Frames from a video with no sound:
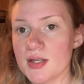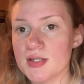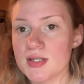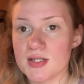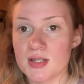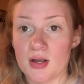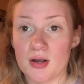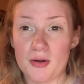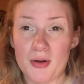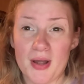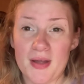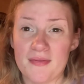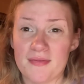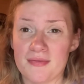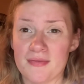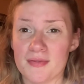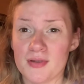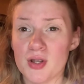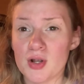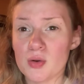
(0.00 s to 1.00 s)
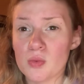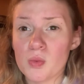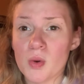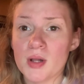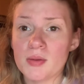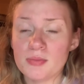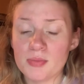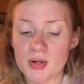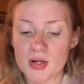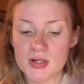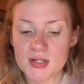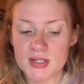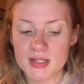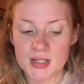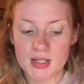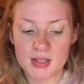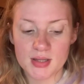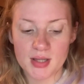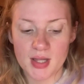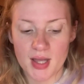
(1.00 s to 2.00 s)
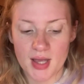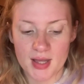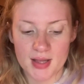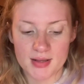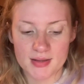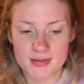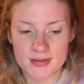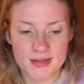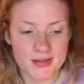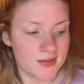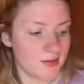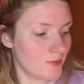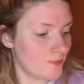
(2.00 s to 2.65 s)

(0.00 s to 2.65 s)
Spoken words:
So if you're one person and